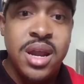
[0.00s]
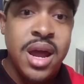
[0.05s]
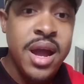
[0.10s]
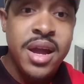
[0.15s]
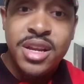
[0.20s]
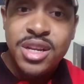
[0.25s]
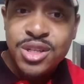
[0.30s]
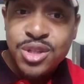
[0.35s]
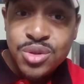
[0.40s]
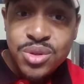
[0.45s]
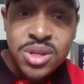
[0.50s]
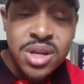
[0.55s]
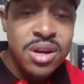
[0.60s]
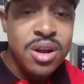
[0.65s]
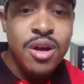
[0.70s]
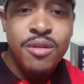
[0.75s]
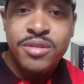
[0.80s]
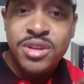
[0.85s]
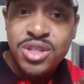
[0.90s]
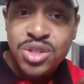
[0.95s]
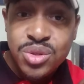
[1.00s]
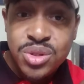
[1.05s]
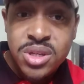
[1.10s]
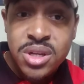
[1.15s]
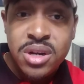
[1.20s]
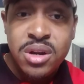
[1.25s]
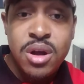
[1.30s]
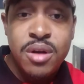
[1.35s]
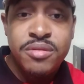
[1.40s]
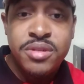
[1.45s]
hey, did you send it off? Did you
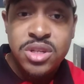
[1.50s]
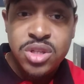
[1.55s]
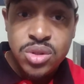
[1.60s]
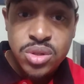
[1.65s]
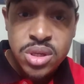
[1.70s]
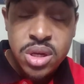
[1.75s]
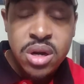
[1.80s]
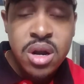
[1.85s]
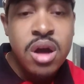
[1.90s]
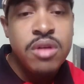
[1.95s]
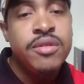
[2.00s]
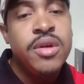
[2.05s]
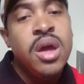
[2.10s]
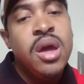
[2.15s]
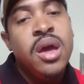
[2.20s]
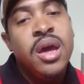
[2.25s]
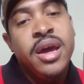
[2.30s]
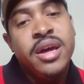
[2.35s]
send it off? Did you send it off?